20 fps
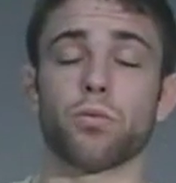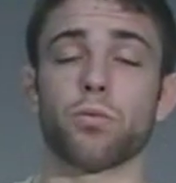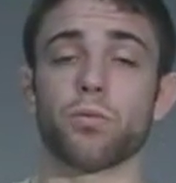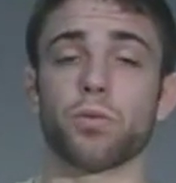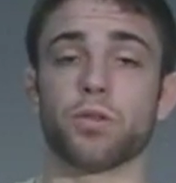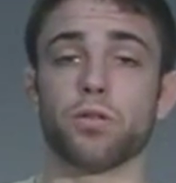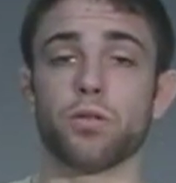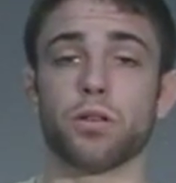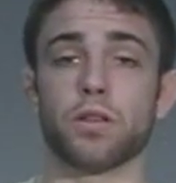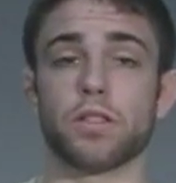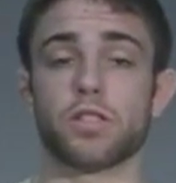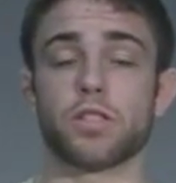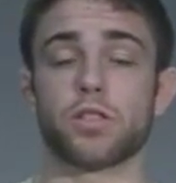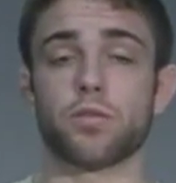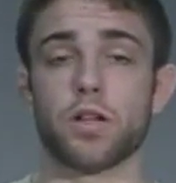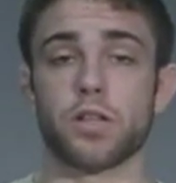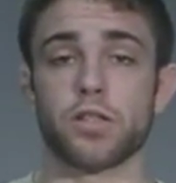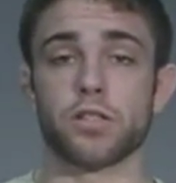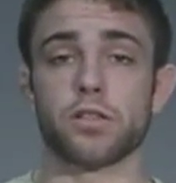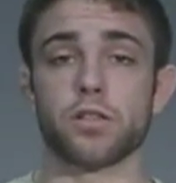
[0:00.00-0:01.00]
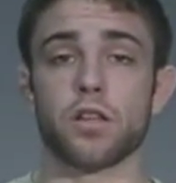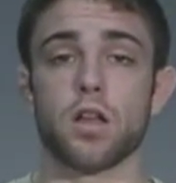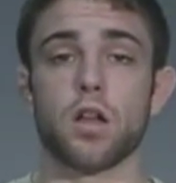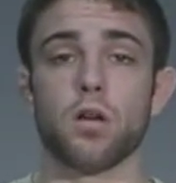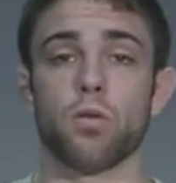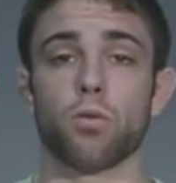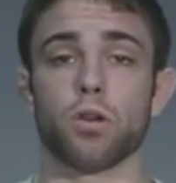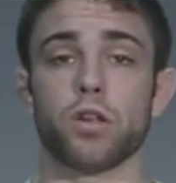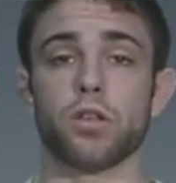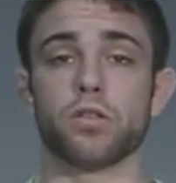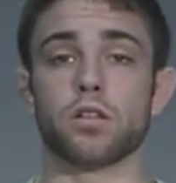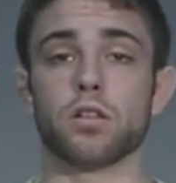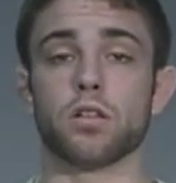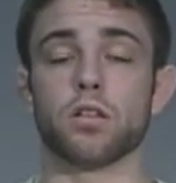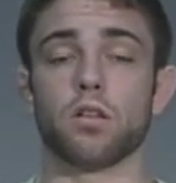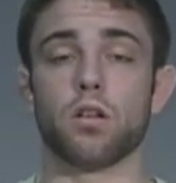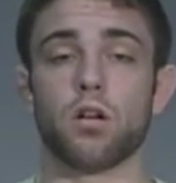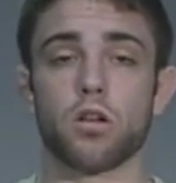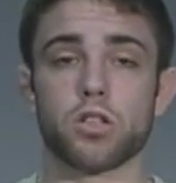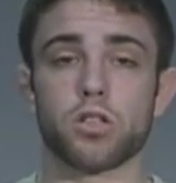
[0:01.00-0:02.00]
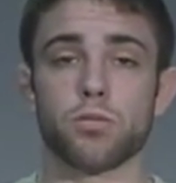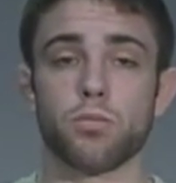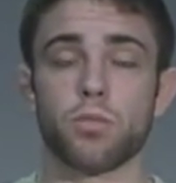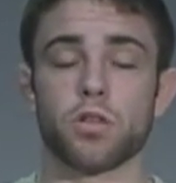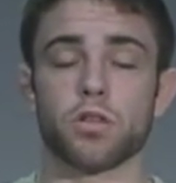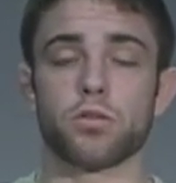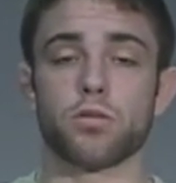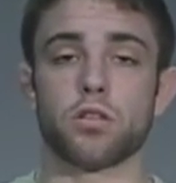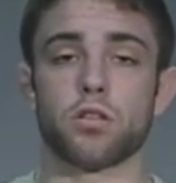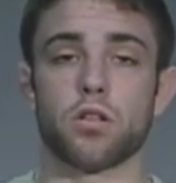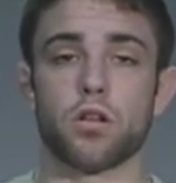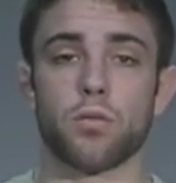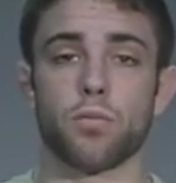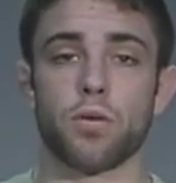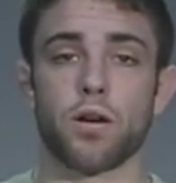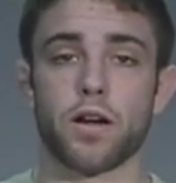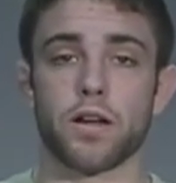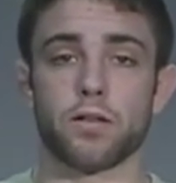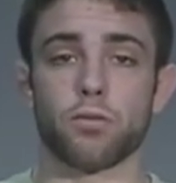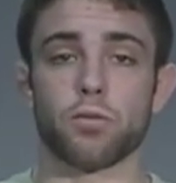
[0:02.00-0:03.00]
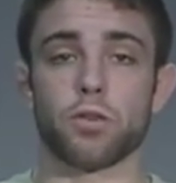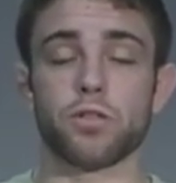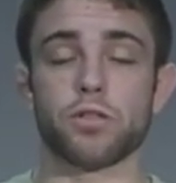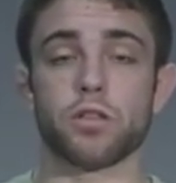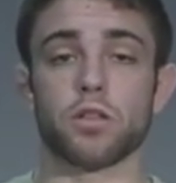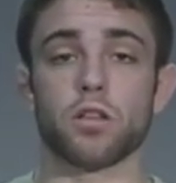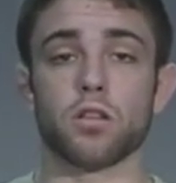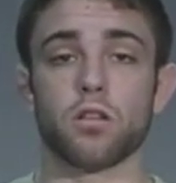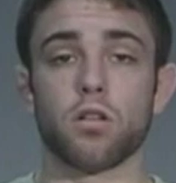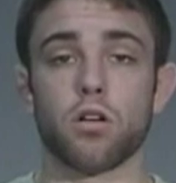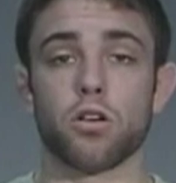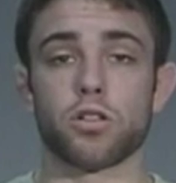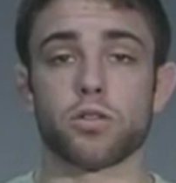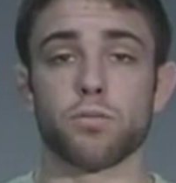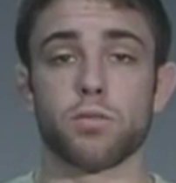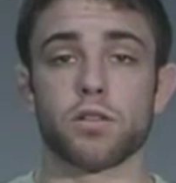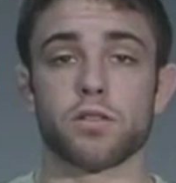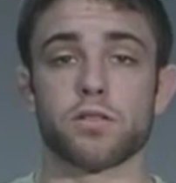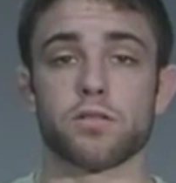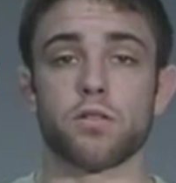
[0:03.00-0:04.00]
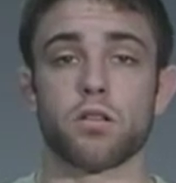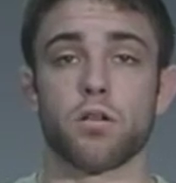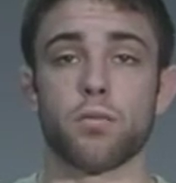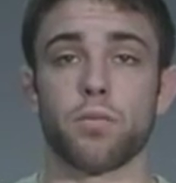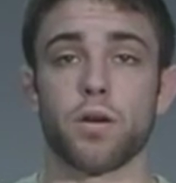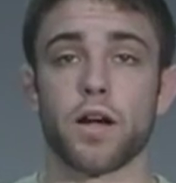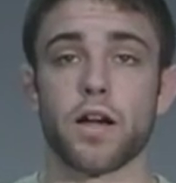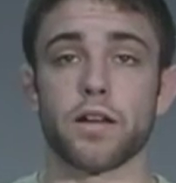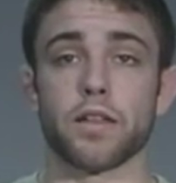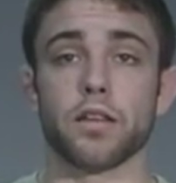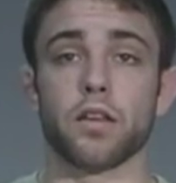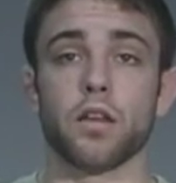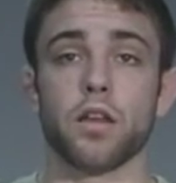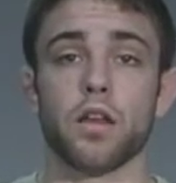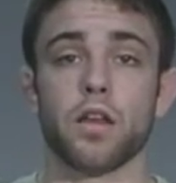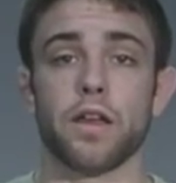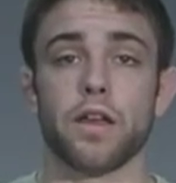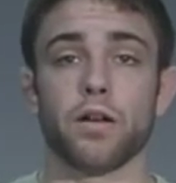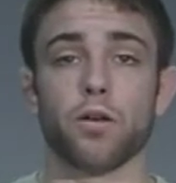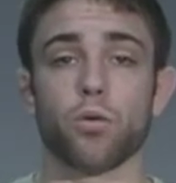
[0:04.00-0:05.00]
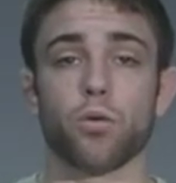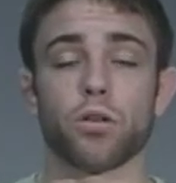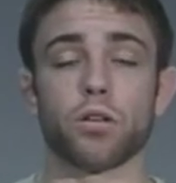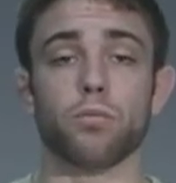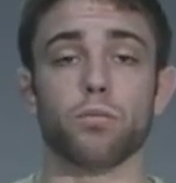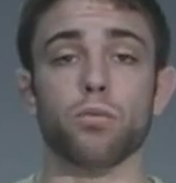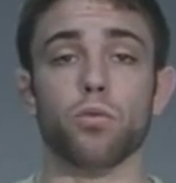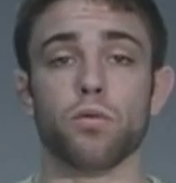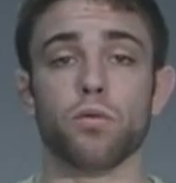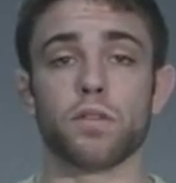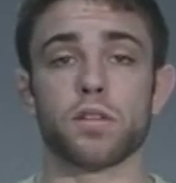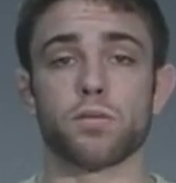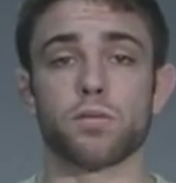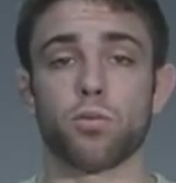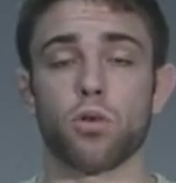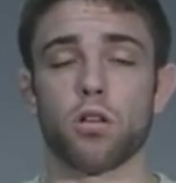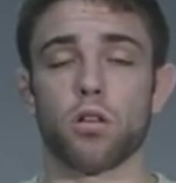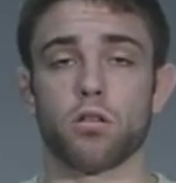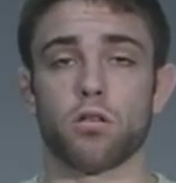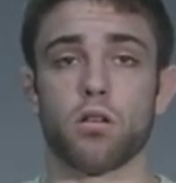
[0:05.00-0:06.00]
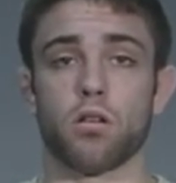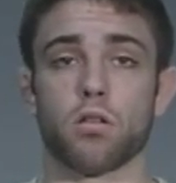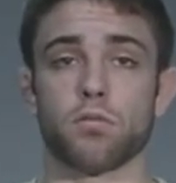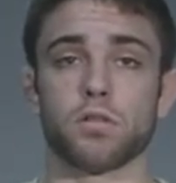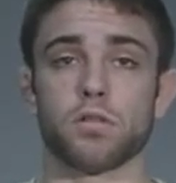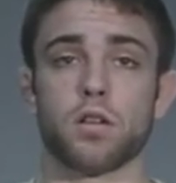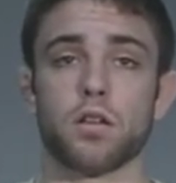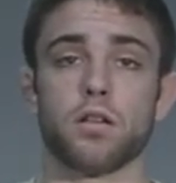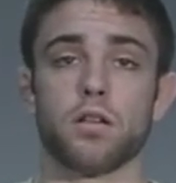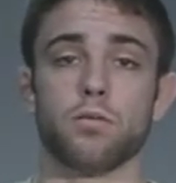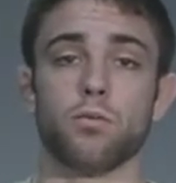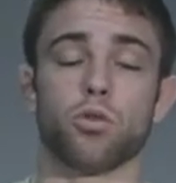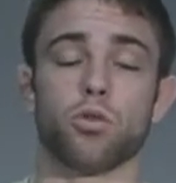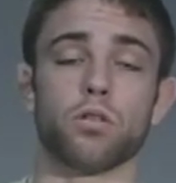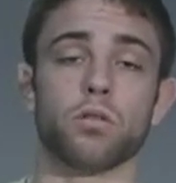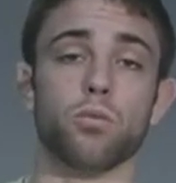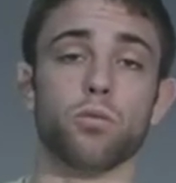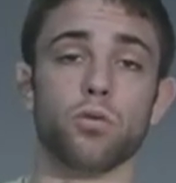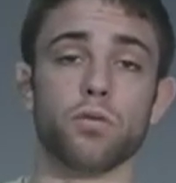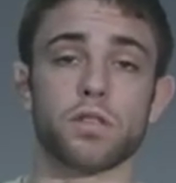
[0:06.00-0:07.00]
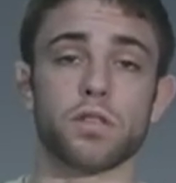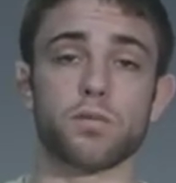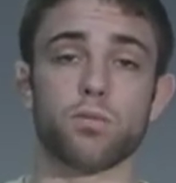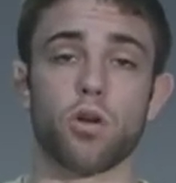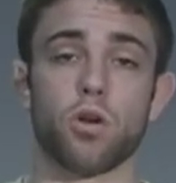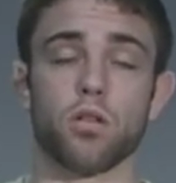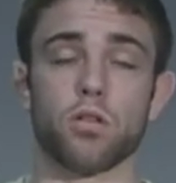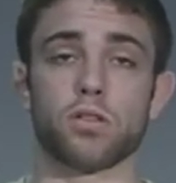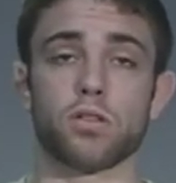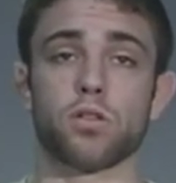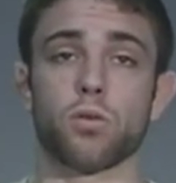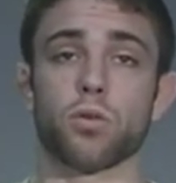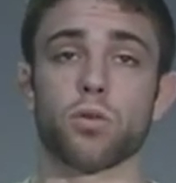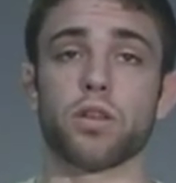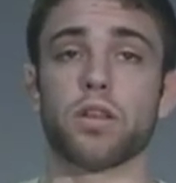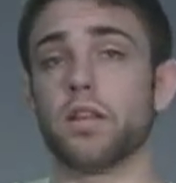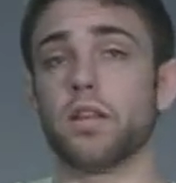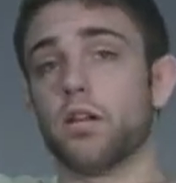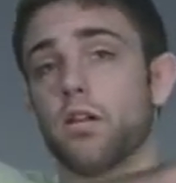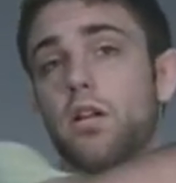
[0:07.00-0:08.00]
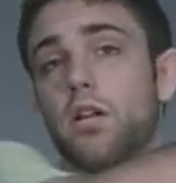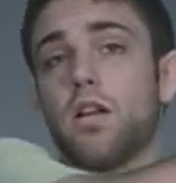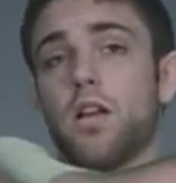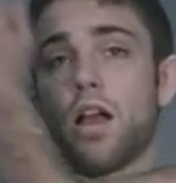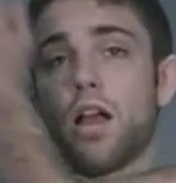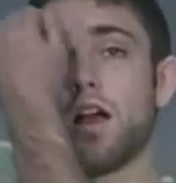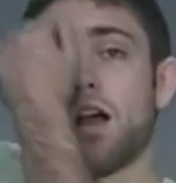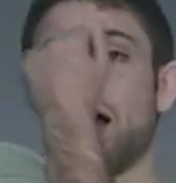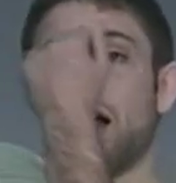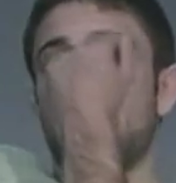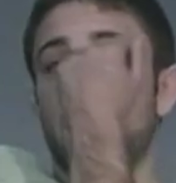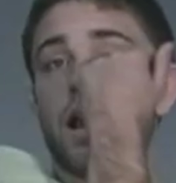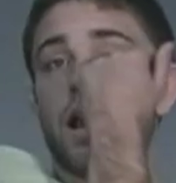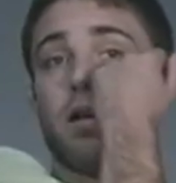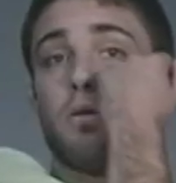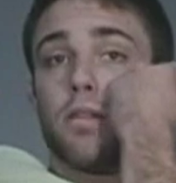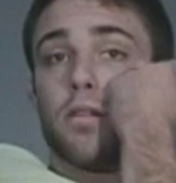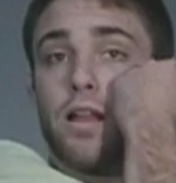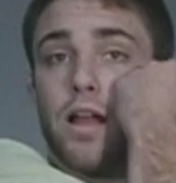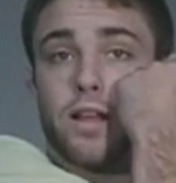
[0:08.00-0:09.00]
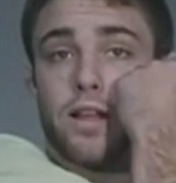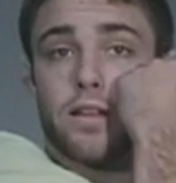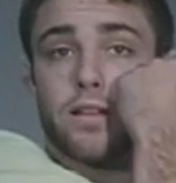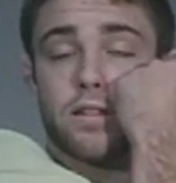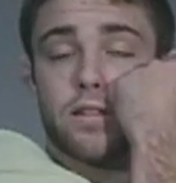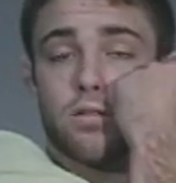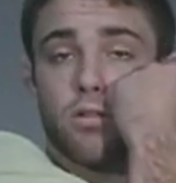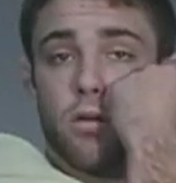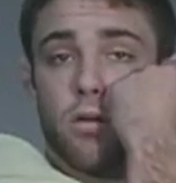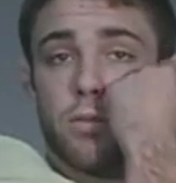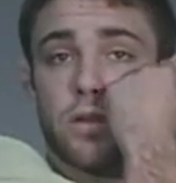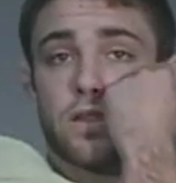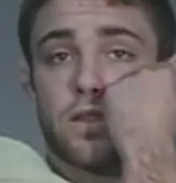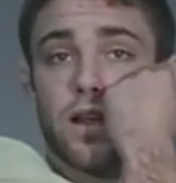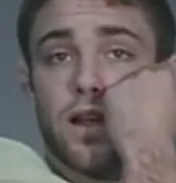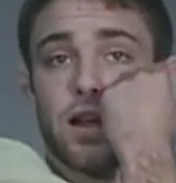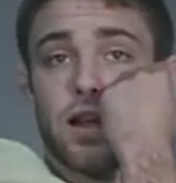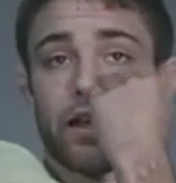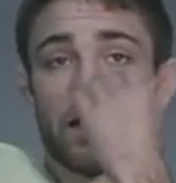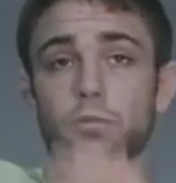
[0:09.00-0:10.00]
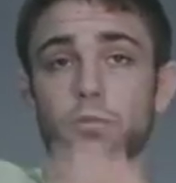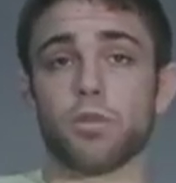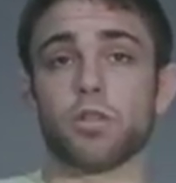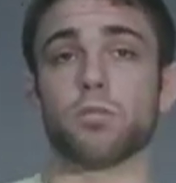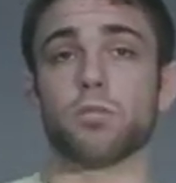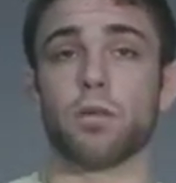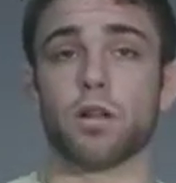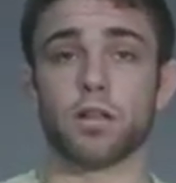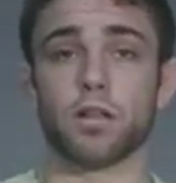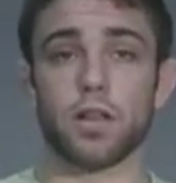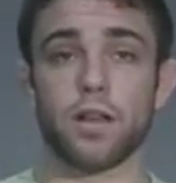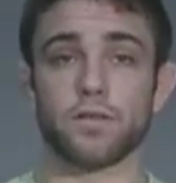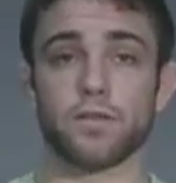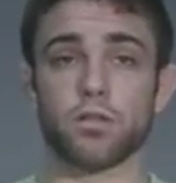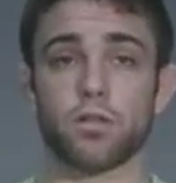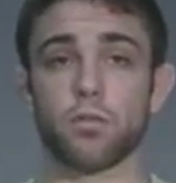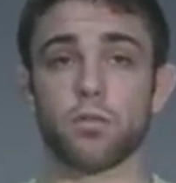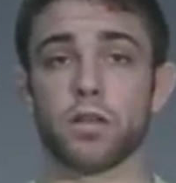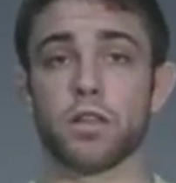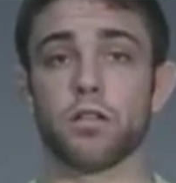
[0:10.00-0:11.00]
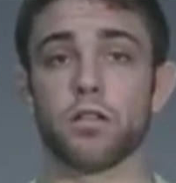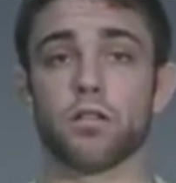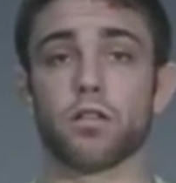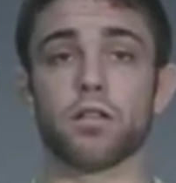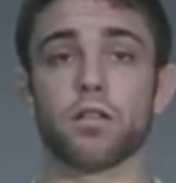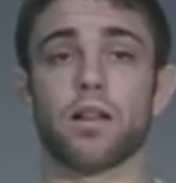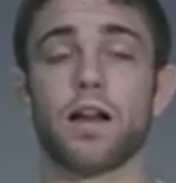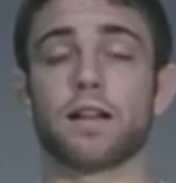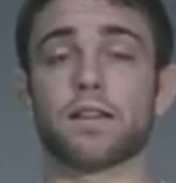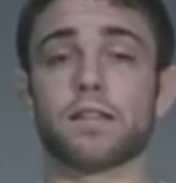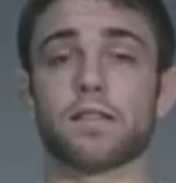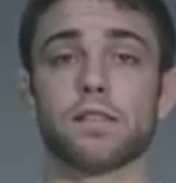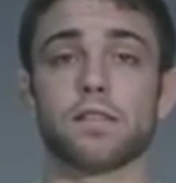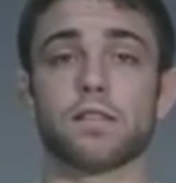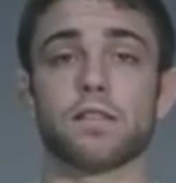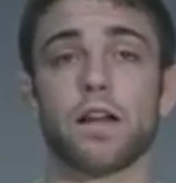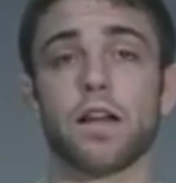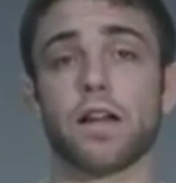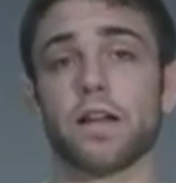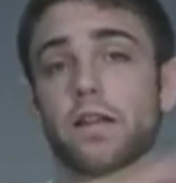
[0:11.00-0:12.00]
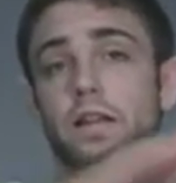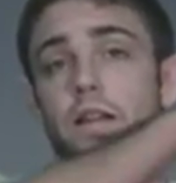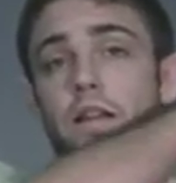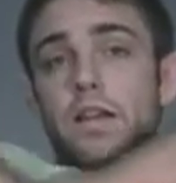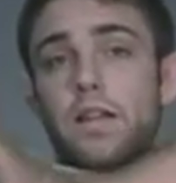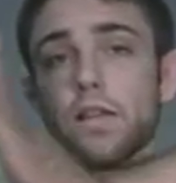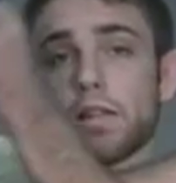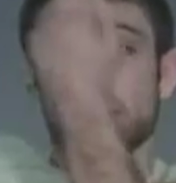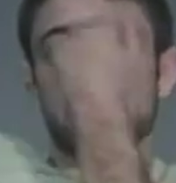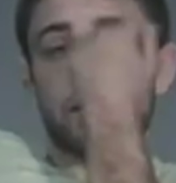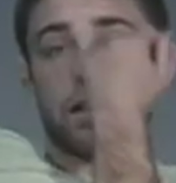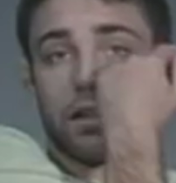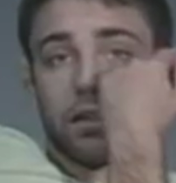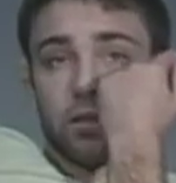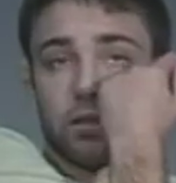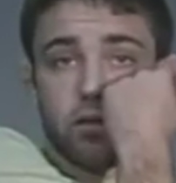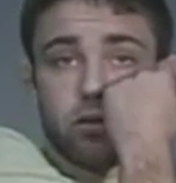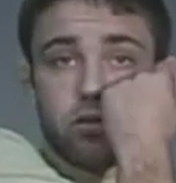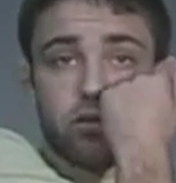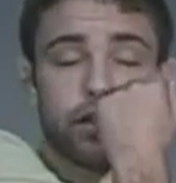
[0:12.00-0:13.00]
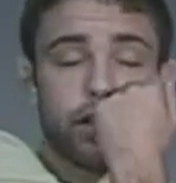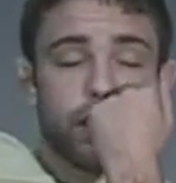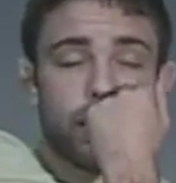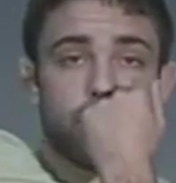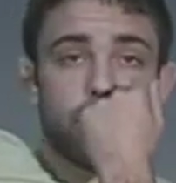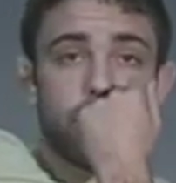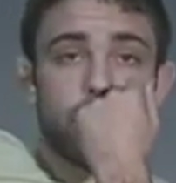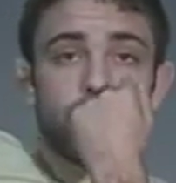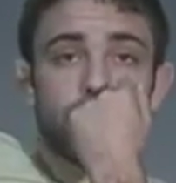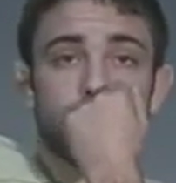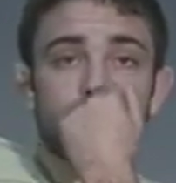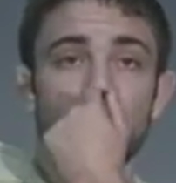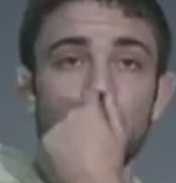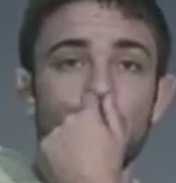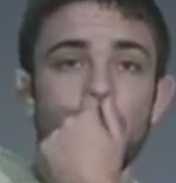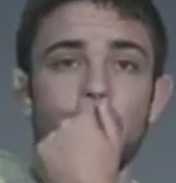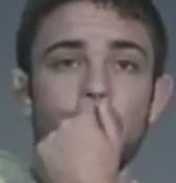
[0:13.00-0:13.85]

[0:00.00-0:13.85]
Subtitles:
when we're doing these stretches, we're using the larger muscles on our body. We're using the larger muscles on our body in order to move the smaller arms, in order to move the smaller. So we're here. I am locking this arm in tight. I'm using my left arm here to lock this in tight. It's not loose. However,